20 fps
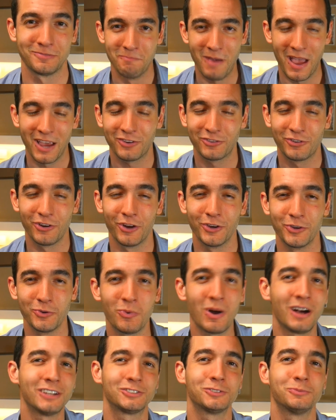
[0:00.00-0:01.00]
Make sure you
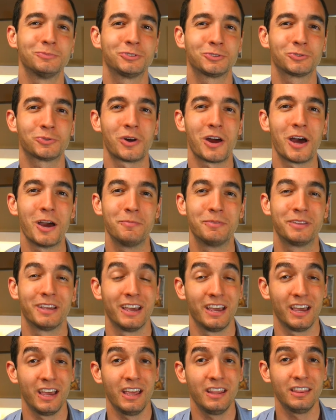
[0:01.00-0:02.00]
are subscribed
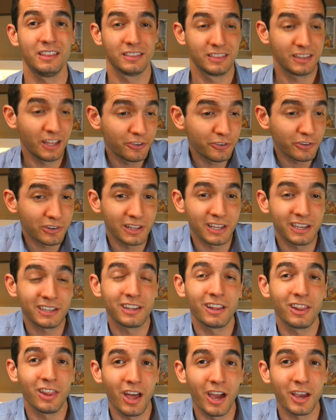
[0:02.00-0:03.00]
and that you click the
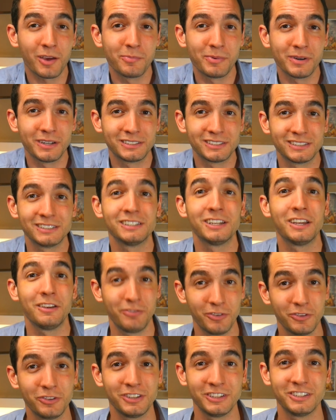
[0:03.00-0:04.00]
like button if
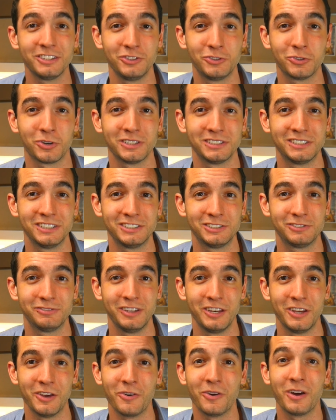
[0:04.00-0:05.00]
you did enjoy this
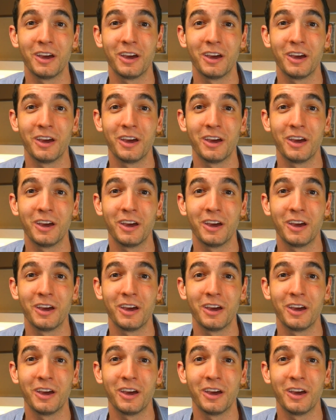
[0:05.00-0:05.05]
video